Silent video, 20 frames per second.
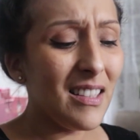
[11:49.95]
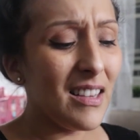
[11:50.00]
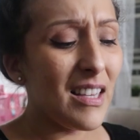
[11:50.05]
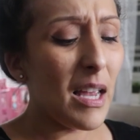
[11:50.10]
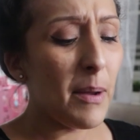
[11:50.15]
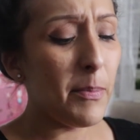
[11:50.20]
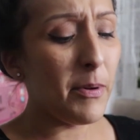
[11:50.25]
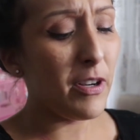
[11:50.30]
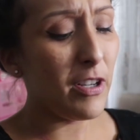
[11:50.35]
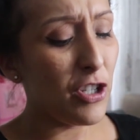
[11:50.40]
the
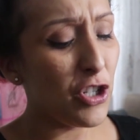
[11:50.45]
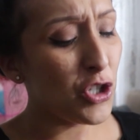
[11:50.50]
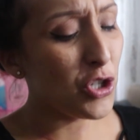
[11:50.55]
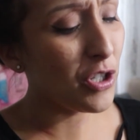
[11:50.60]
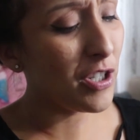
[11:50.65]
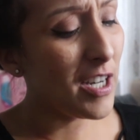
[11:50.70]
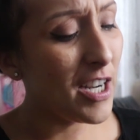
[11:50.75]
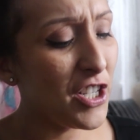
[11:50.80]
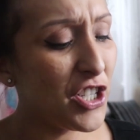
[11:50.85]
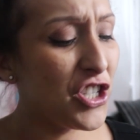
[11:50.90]
library
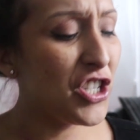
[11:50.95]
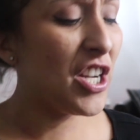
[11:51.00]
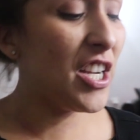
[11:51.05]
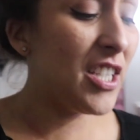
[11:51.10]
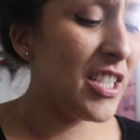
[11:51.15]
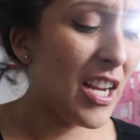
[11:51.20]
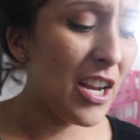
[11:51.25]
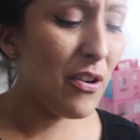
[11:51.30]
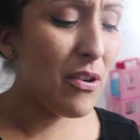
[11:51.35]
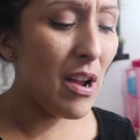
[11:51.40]
sure has
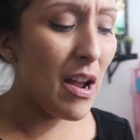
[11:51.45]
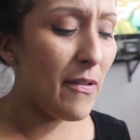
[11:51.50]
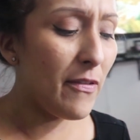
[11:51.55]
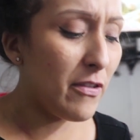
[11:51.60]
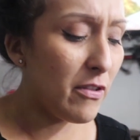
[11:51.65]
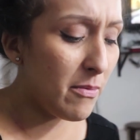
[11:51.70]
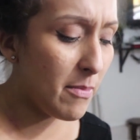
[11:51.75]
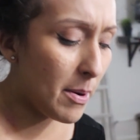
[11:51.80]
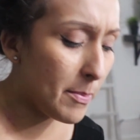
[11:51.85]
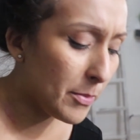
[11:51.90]
changed. I don't
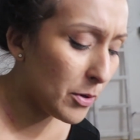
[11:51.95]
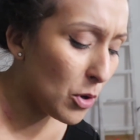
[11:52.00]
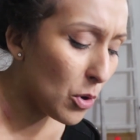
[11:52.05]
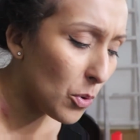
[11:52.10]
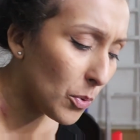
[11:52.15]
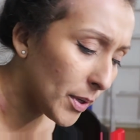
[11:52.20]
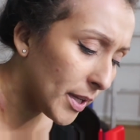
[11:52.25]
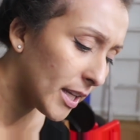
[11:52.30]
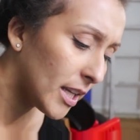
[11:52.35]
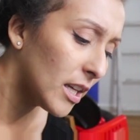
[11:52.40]
ever remember
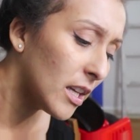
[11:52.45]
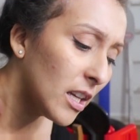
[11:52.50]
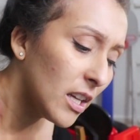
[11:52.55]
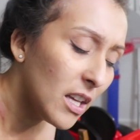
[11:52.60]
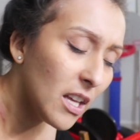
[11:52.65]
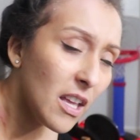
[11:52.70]
owing